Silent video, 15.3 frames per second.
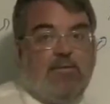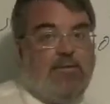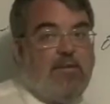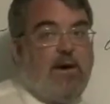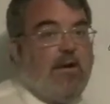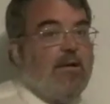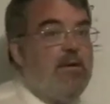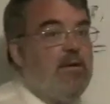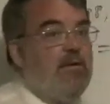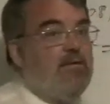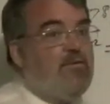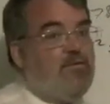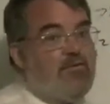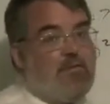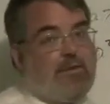It's not
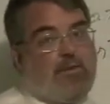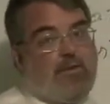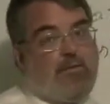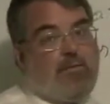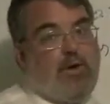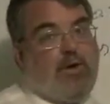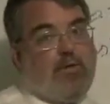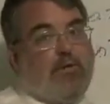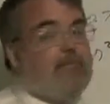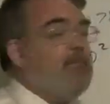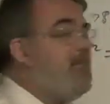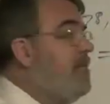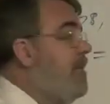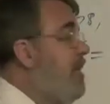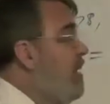strictly random.
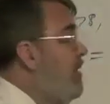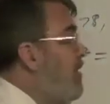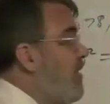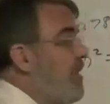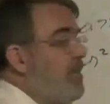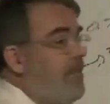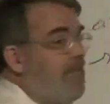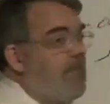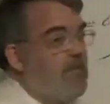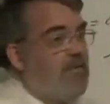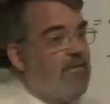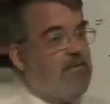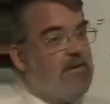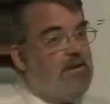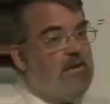So there
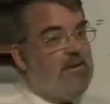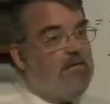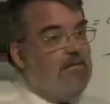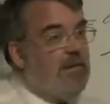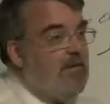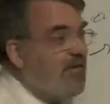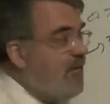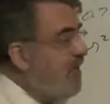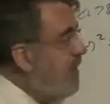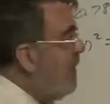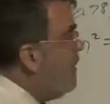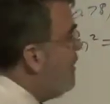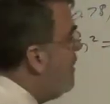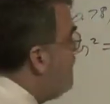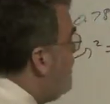is a
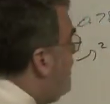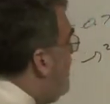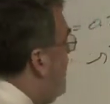relationship,